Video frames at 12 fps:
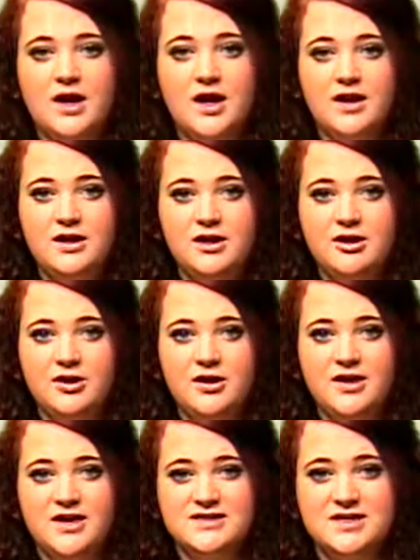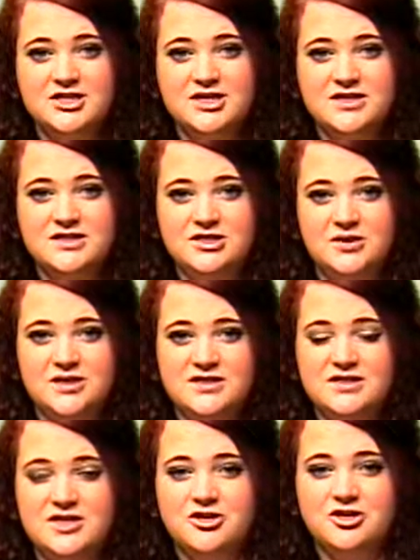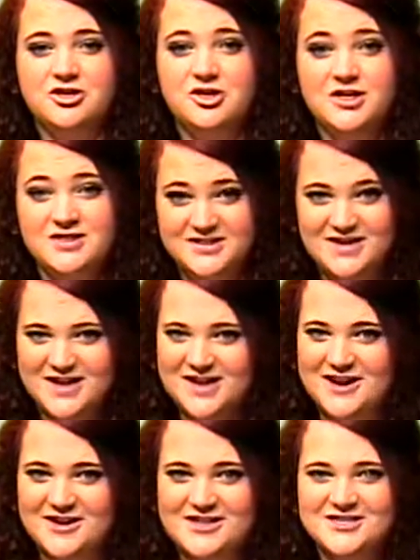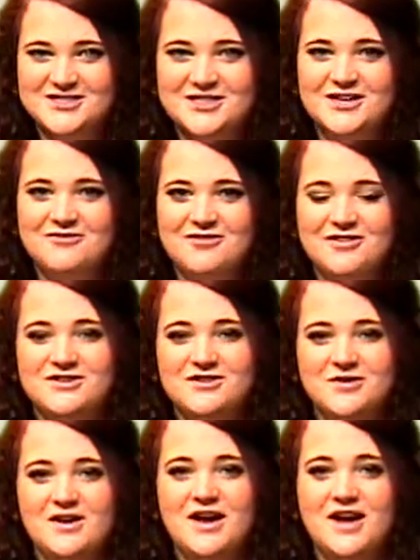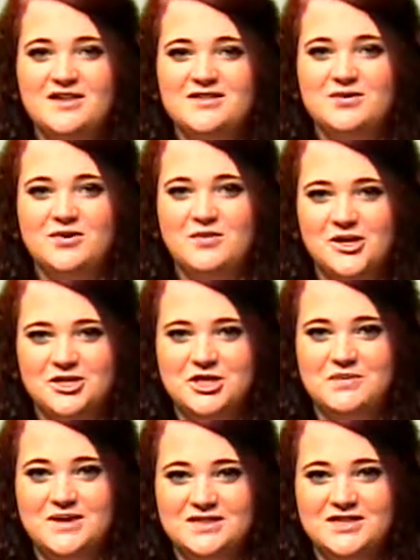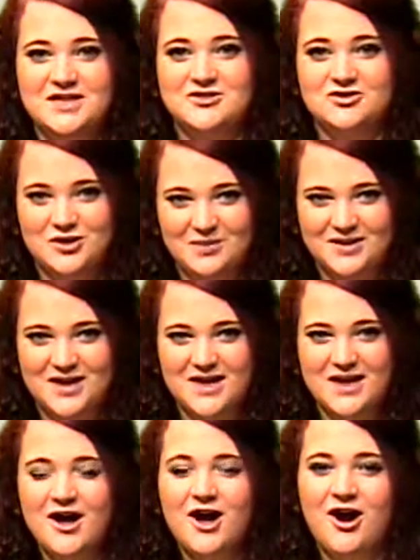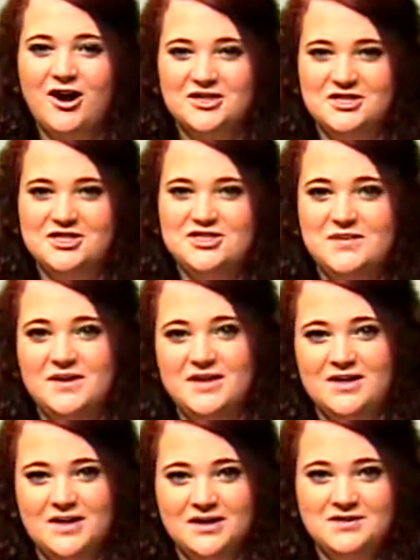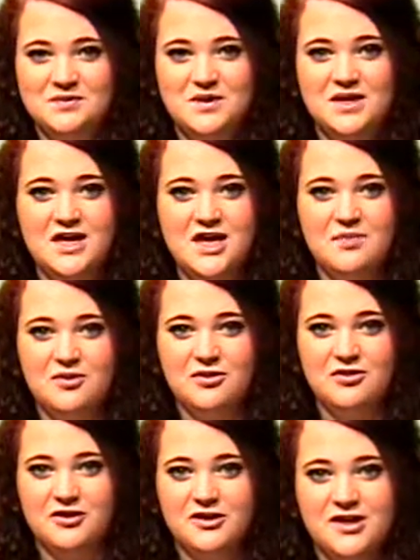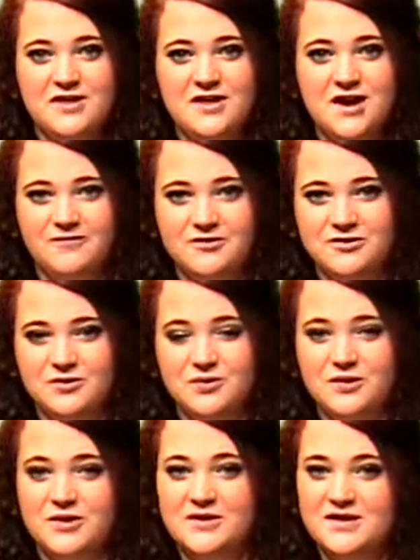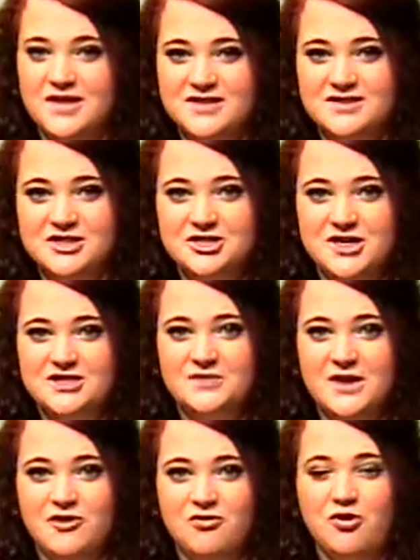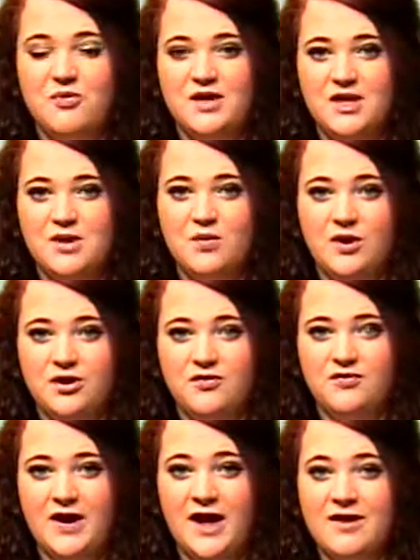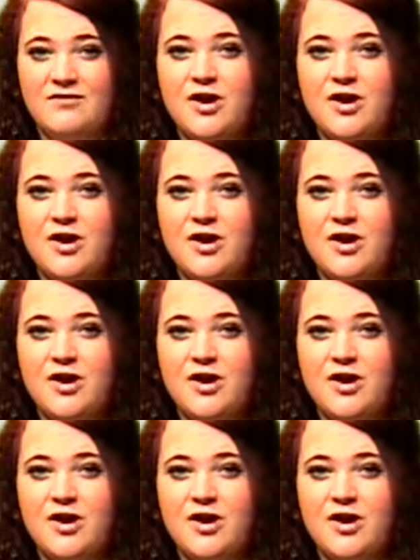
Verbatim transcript: Any current SHS students interested in auditioning for the Sahuarita High School Marching Mustangs Drumline? Auditions begin next week, April 30th, after school in the SHS Band Room E105